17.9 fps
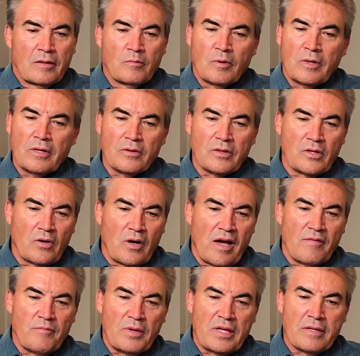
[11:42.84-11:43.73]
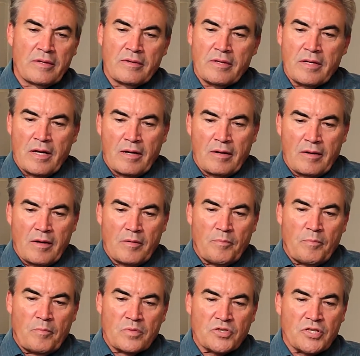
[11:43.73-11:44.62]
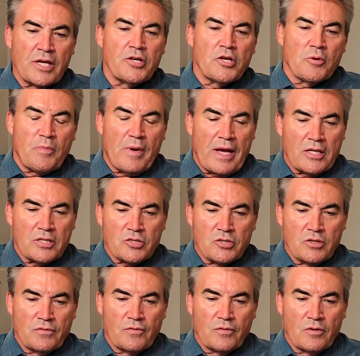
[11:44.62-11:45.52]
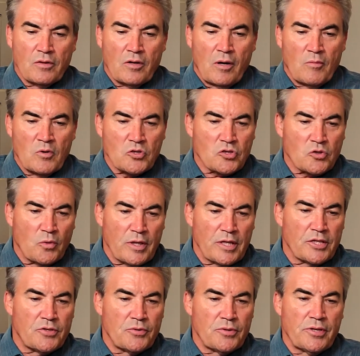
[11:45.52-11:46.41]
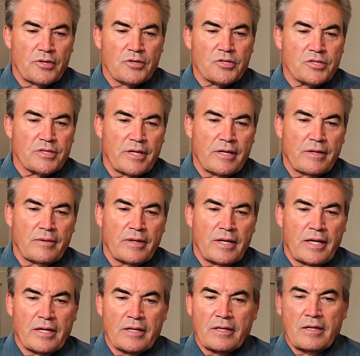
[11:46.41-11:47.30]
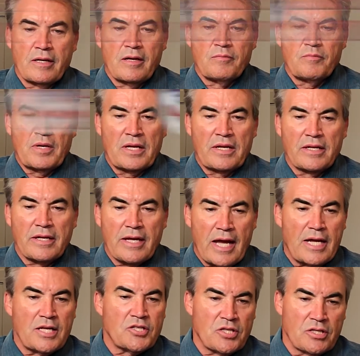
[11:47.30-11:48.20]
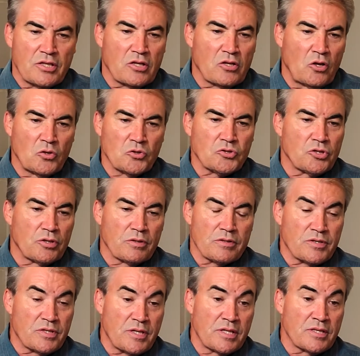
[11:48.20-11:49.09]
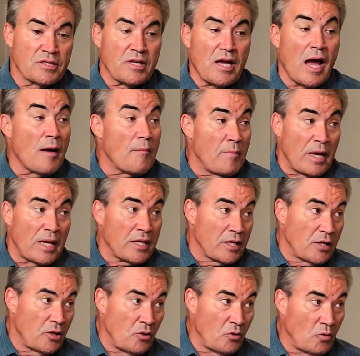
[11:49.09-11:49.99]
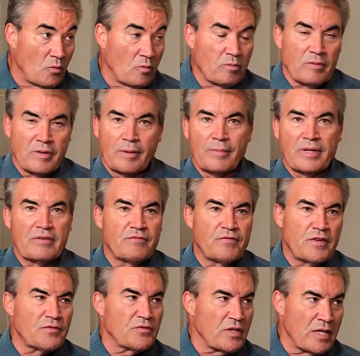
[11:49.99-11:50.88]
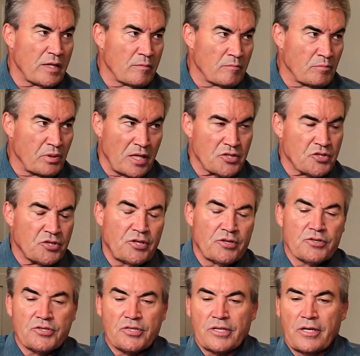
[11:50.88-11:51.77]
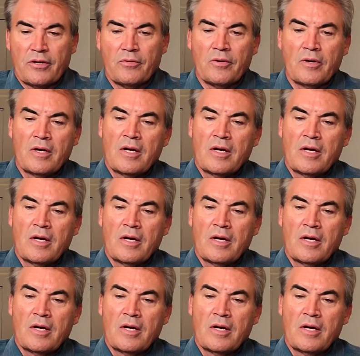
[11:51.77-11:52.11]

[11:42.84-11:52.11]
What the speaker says: Well, I've been a senior pastor for almost 22 years now and have been engaging the culture since I met you, 15 plus years ago.